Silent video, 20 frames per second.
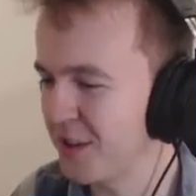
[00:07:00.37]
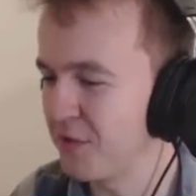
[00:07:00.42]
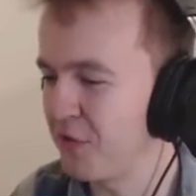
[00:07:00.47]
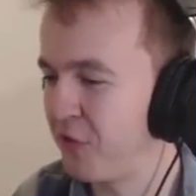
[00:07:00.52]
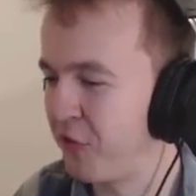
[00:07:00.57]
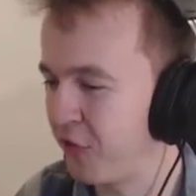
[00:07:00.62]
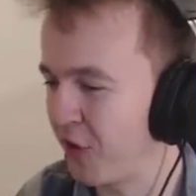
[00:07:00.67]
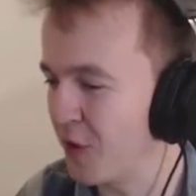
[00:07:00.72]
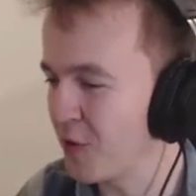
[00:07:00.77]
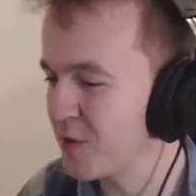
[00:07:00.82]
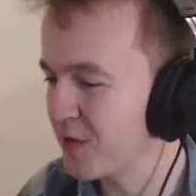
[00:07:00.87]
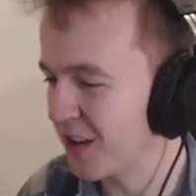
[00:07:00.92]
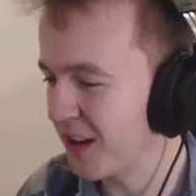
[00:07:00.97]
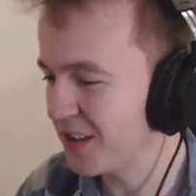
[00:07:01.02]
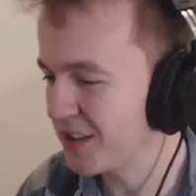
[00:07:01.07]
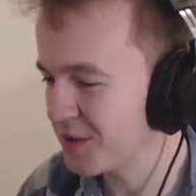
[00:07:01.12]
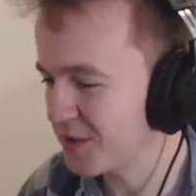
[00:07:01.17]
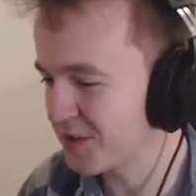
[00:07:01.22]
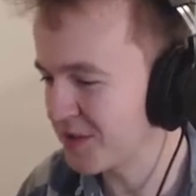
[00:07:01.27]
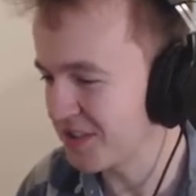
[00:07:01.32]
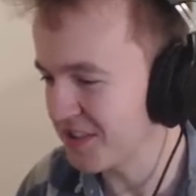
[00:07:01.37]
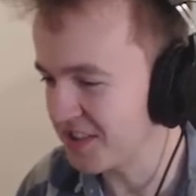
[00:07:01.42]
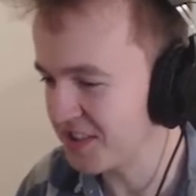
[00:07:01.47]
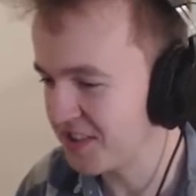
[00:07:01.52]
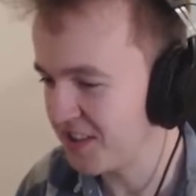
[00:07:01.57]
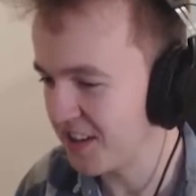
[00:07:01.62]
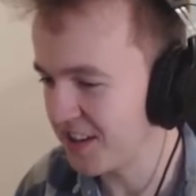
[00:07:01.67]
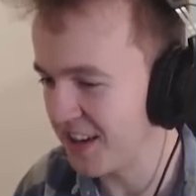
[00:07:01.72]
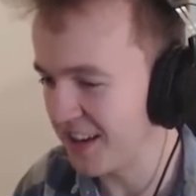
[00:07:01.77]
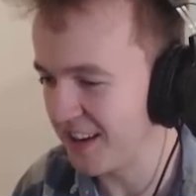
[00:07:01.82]
don't float. Castles can
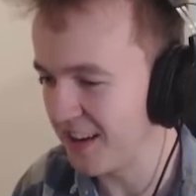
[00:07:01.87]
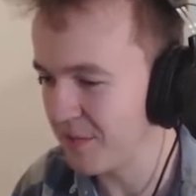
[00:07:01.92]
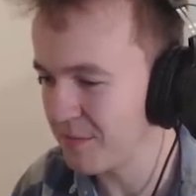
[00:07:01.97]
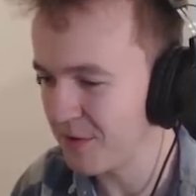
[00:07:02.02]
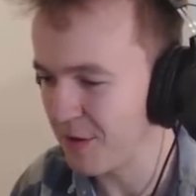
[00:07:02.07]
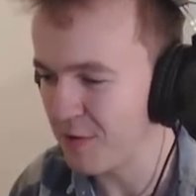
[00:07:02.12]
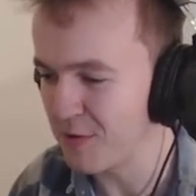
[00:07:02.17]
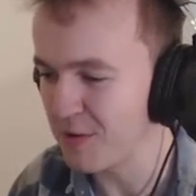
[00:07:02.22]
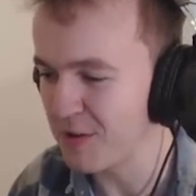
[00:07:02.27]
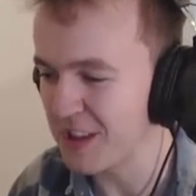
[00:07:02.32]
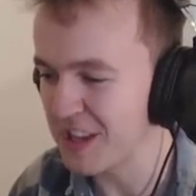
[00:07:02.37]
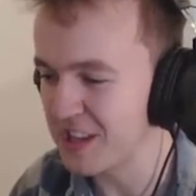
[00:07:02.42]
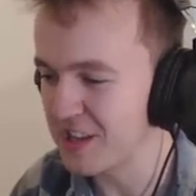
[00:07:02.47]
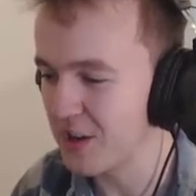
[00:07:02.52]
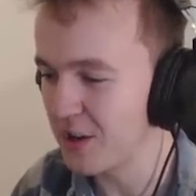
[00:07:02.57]
suck it. I'm going on the